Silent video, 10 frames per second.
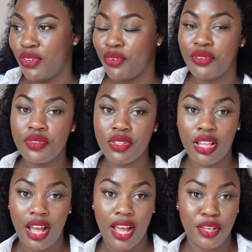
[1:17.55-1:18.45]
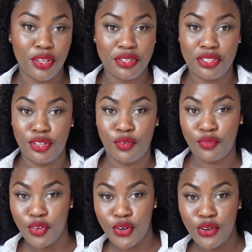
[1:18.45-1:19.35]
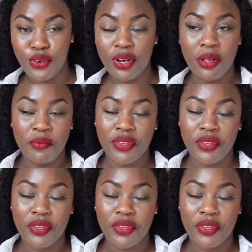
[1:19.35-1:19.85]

use? Are you using your phone?